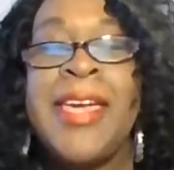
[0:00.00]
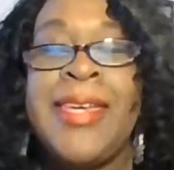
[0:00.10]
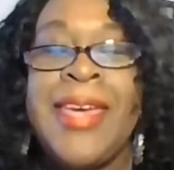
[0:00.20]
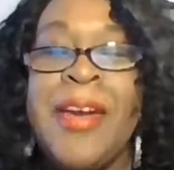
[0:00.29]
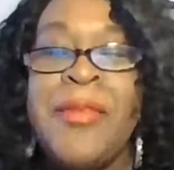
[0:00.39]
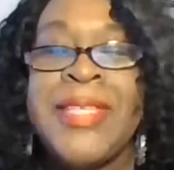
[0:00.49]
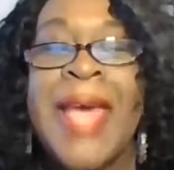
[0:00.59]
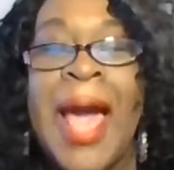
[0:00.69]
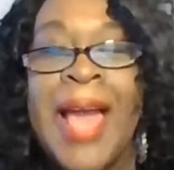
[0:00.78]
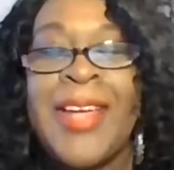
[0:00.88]
give
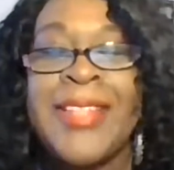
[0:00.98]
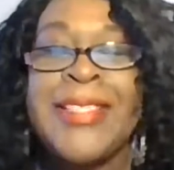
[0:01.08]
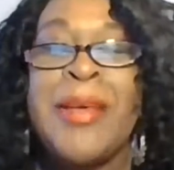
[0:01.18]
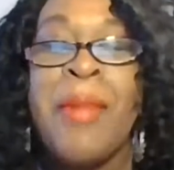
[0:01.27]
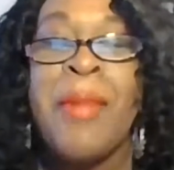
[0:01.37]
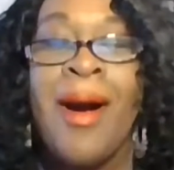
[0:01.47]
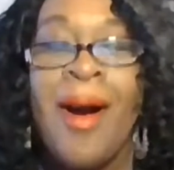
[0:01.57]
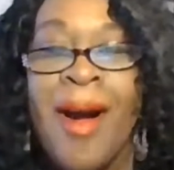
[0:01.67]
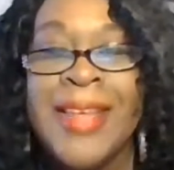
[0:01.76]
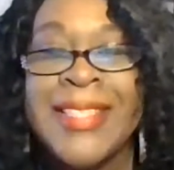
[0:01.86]
Tyler some
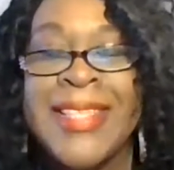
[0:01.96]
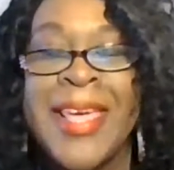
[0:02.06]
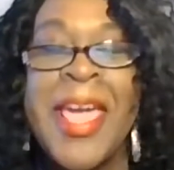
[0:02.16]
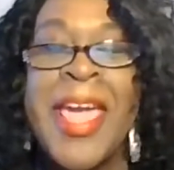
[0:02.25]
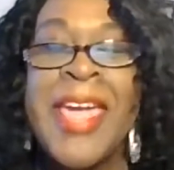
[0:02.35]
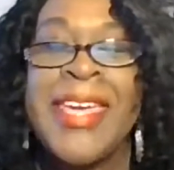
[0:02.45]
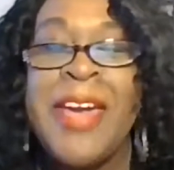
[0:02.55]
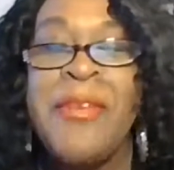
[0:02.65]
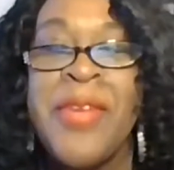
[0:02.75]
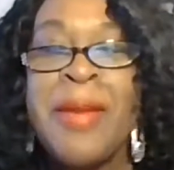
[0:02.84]
hearts,
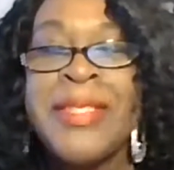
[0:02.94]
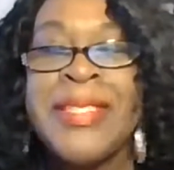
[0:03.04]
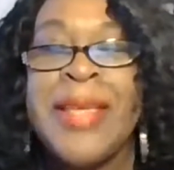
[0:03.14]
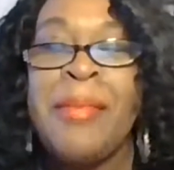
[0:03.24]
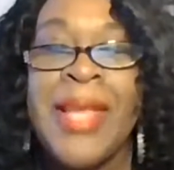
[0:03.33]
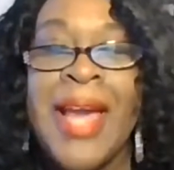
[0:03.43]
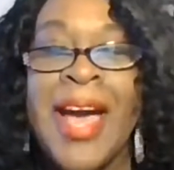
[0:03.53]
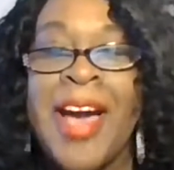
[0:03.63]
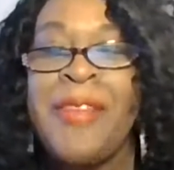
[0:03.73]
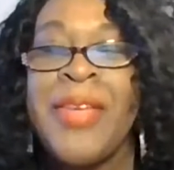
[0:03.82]
give him some
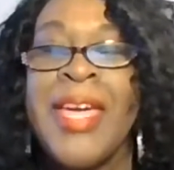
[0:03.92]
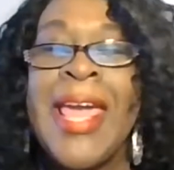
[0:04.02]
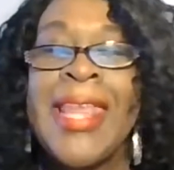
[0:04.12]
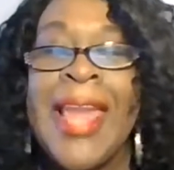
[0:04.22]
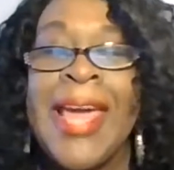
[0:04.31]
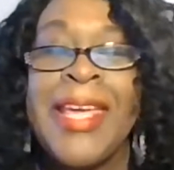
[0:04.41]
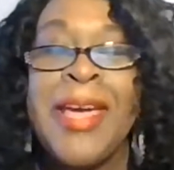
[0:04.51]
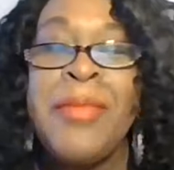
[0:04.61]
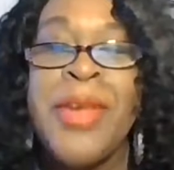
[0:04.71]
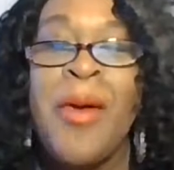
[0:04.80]
love, let
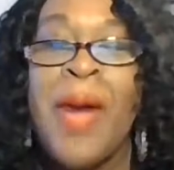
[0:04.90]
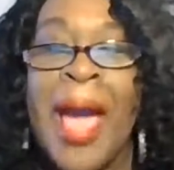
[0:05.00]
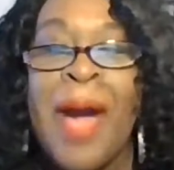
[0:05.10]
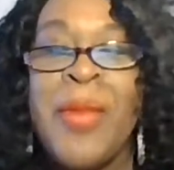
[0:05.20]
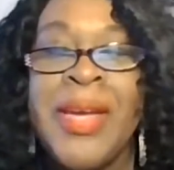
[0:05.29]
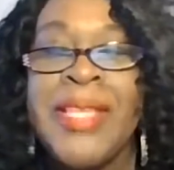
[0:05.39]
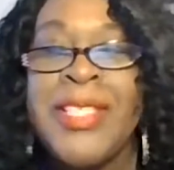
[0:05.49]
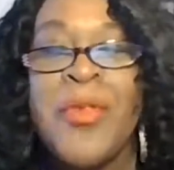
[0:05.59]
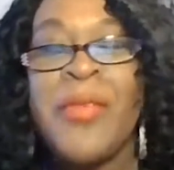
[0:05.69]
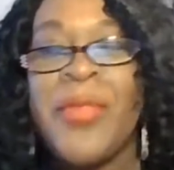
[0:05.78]
him know how we
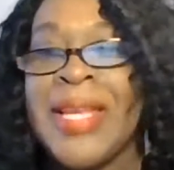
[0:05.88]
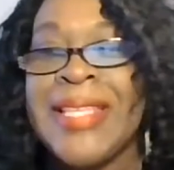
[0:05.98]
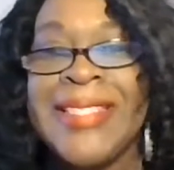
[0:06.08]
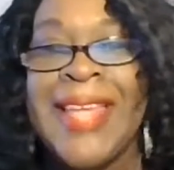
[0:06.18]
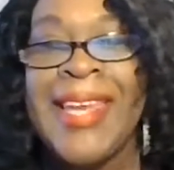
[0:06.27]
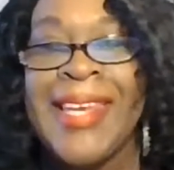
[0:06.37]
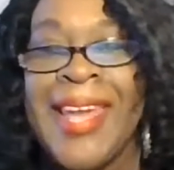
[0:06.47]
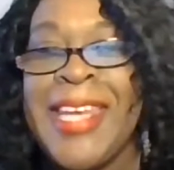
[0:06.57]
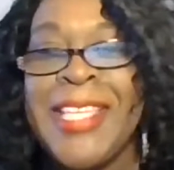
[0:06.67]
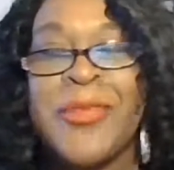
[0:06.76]
do it, Real Estate
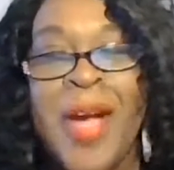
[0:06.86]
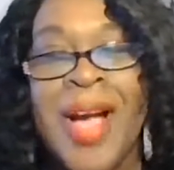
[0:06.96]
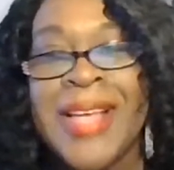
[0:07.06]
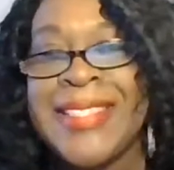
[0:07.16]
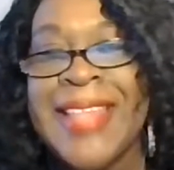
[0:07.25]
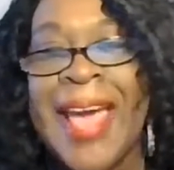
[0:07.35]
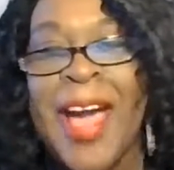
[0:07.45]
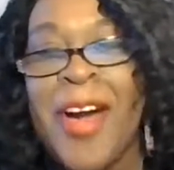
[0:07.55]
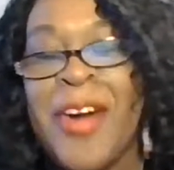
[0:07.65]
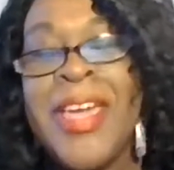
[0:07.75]
Ladies Rock
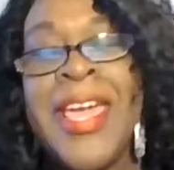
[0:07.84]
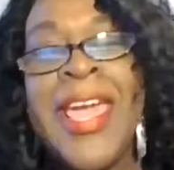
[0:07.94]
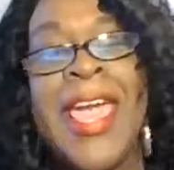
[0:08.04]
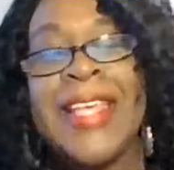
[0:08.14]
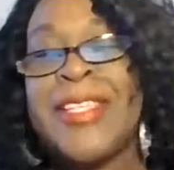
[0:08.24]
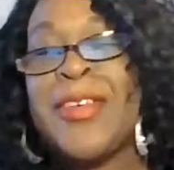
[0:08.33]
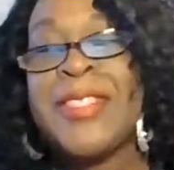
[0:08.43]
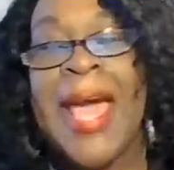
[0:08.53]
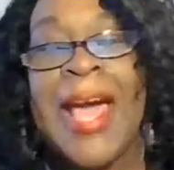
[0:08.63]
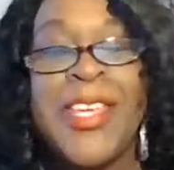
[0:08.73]
Style. And so
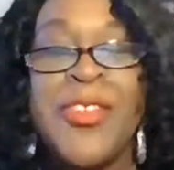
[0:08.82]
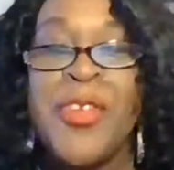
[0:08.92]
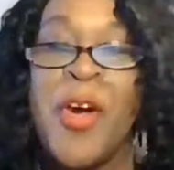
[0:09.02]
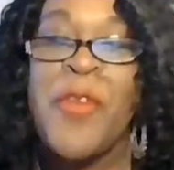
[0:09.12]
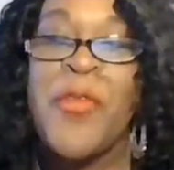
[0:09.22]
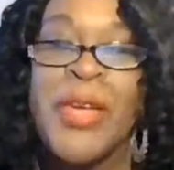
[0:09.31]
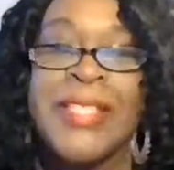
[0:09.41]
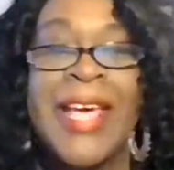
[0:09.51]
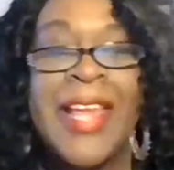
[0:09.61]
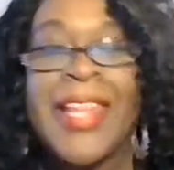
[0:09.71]
Tyler, you go for it.
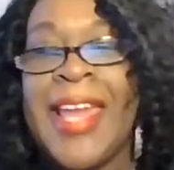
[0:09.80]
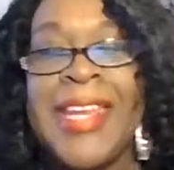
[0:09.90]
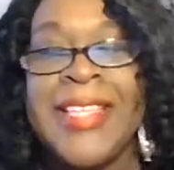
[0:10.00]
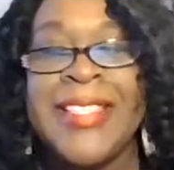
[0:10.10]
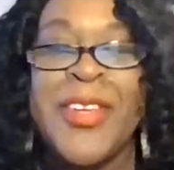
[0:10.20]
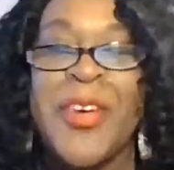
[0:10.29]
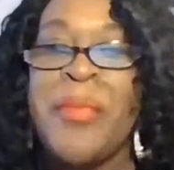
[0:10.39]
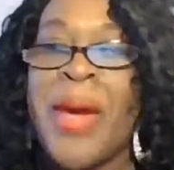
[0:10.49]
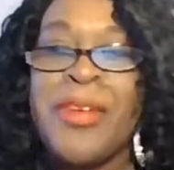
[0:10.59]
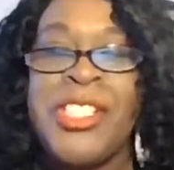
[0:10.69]
Tell the ladies a little
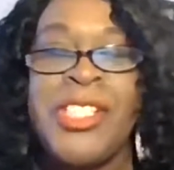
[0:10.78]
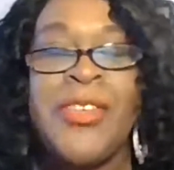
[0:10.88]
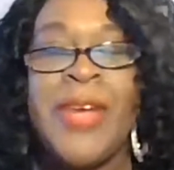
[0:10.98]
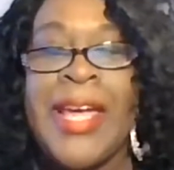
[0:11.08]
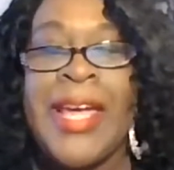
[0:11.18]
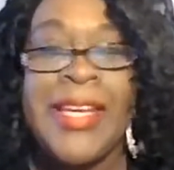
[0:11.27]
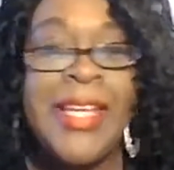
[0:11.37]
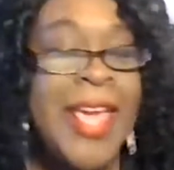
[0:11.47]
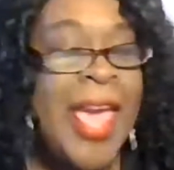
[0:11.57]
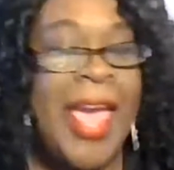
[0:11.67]
about you
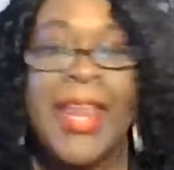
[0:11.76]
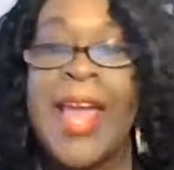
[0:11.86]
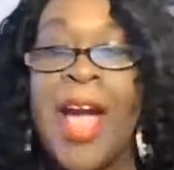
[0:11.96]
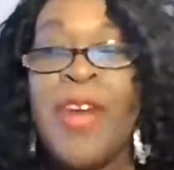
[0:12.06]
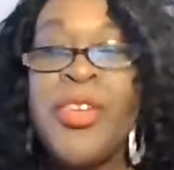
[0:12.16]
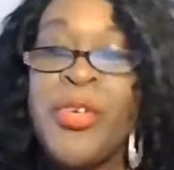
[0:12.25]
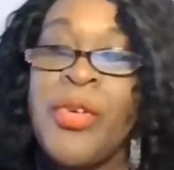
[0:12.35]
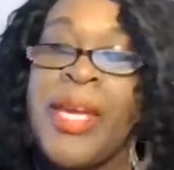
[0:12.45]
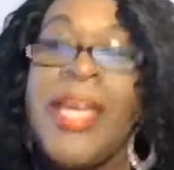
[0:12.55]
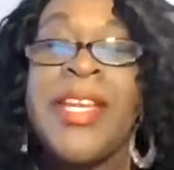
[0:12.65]
and how you
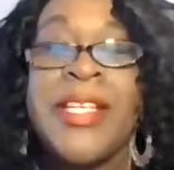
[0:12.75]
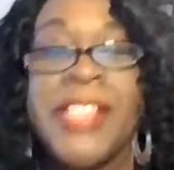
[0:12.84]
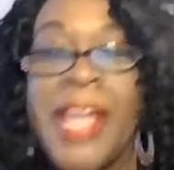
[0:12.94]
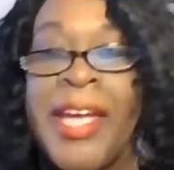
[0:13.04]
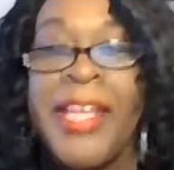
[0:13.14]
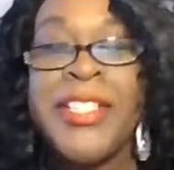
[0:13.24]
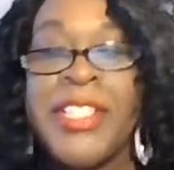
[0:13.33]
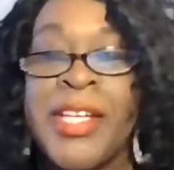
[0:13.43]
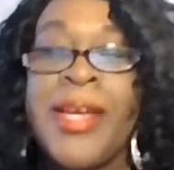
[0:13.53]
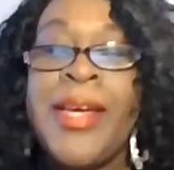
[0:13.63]
here to change
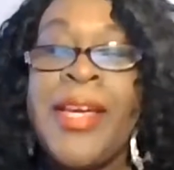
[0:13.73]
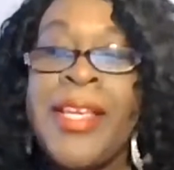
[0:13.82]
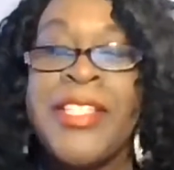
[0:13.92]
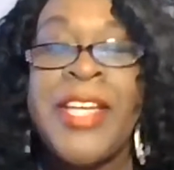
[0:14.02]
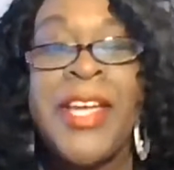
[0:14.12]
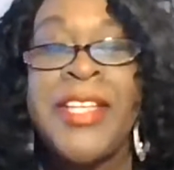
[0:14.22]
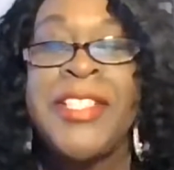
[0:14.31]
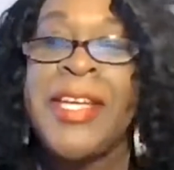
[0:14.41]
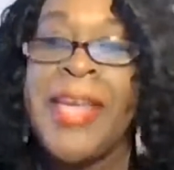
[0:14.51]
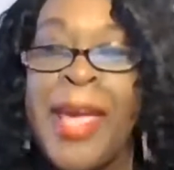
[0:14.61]
the
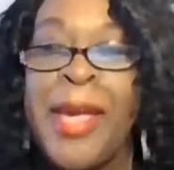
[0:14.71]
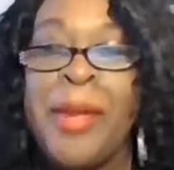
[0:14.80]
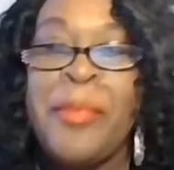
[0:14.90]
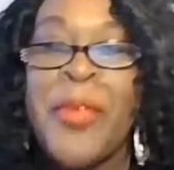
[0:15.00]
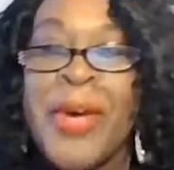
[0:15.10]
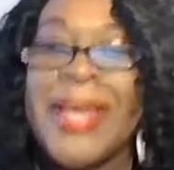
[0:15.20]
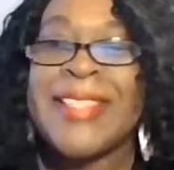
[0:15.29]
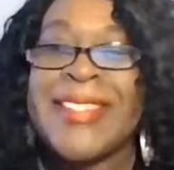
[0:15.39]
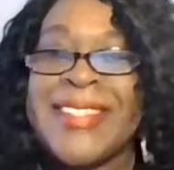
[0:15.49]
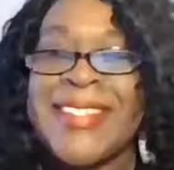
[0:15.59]
game for us.